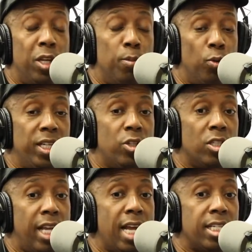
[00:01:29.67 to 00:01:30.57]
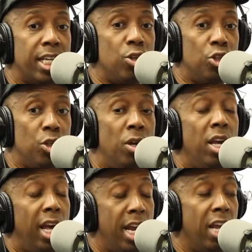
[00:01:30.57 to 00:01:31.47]
human resource guy say you do,
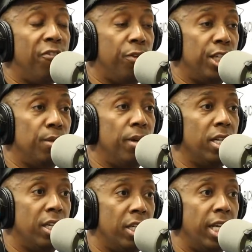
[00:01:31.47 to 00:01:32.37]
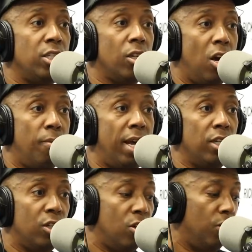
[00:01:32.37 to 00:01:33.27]
and they freeze your money, honey. They took all my
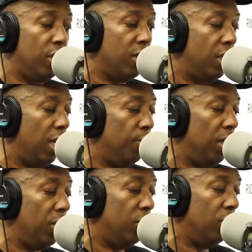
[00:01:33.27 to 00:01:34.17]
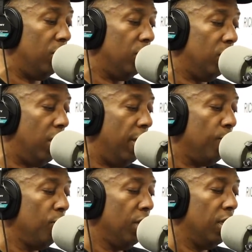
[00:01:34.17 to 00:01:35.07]
little coins, honey. I'm like, oh, okay. How
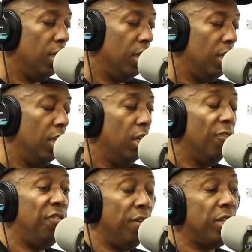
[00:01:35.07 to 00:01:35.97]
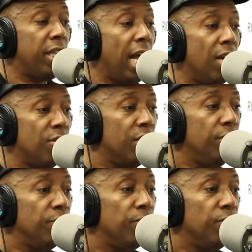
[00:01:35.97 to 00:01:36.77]
much they took? Fifty thousand.